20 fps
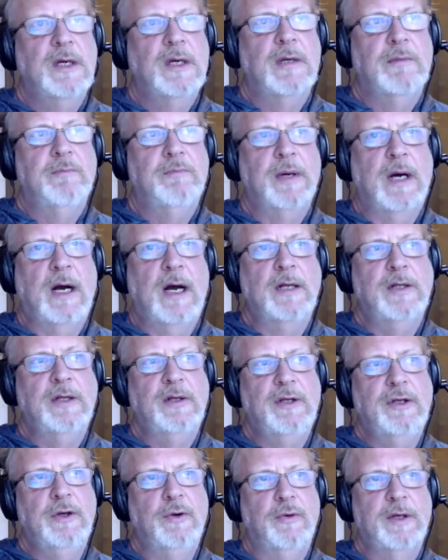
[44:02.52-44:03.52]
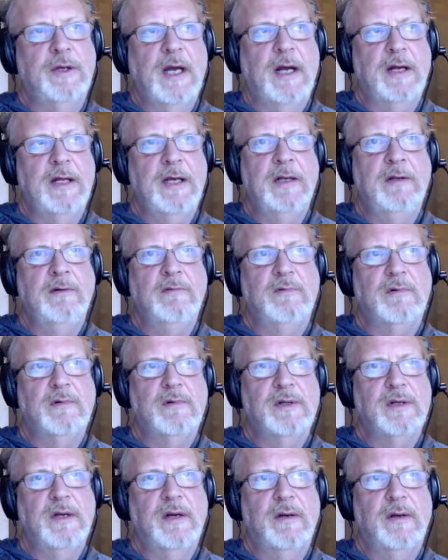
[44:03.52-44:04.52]
but you're getting
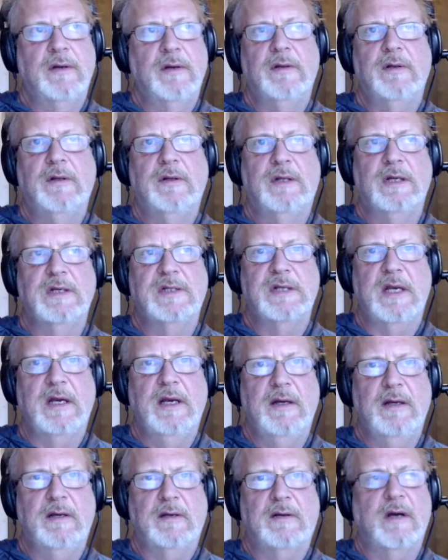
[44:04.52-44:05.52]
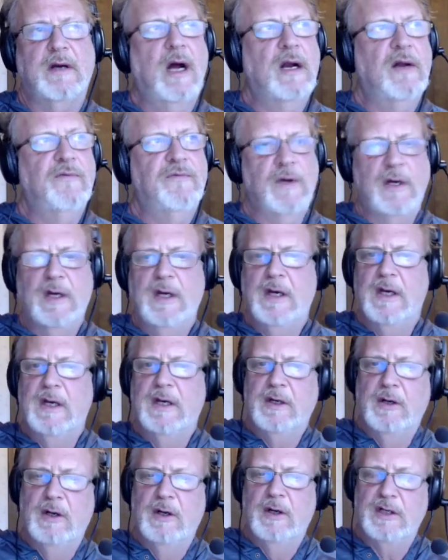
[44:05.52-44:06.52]
this kind of,
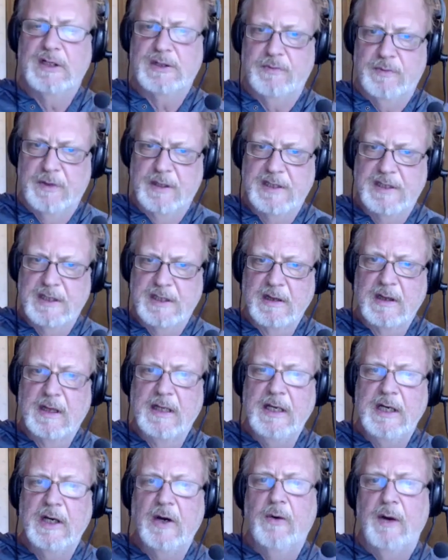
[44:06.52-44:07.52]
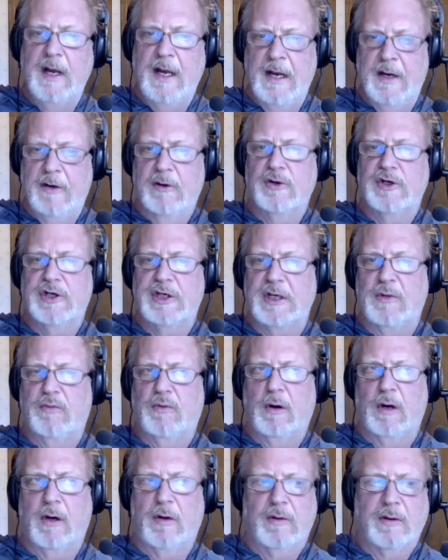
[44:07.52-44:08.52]
this Leo energy,
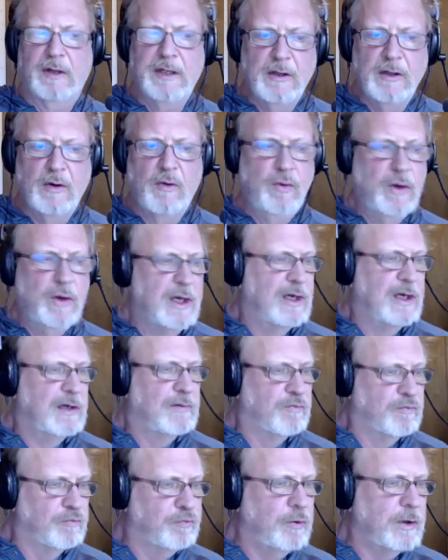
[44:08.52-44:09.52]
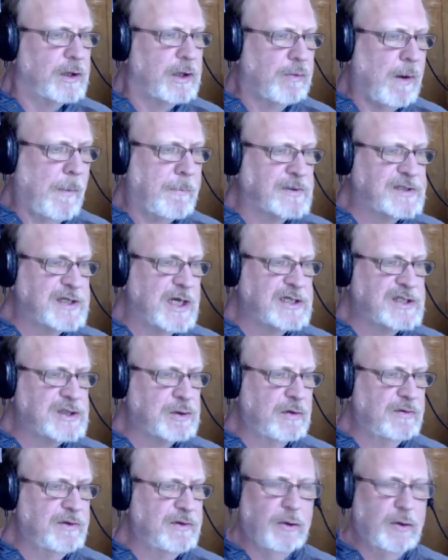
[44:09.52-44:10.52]
where Leo really represents
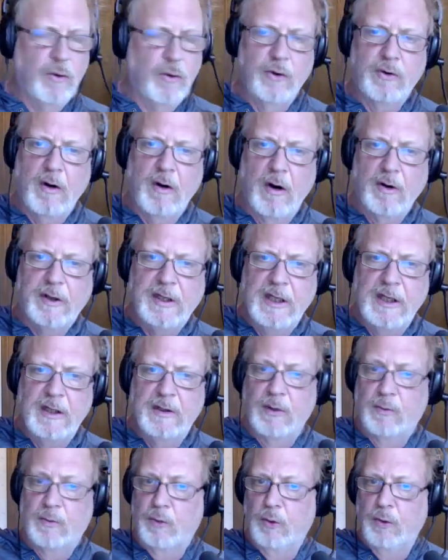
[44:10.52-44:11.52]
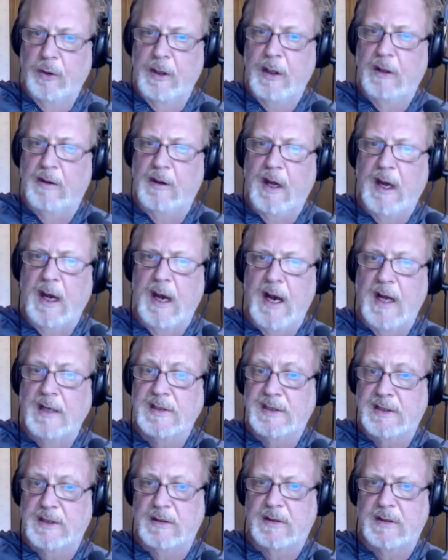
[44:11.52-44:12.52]
sort of the oligarchy and the ruling
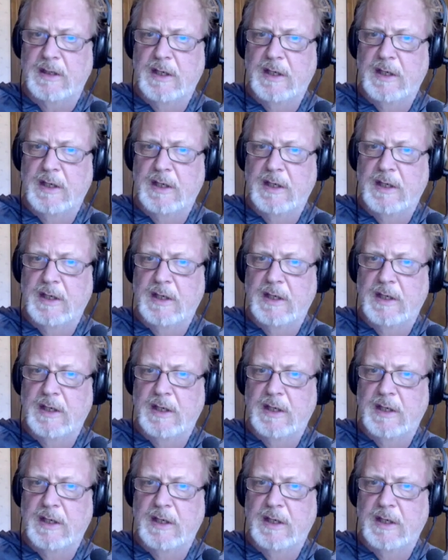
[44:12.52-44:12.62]
class, and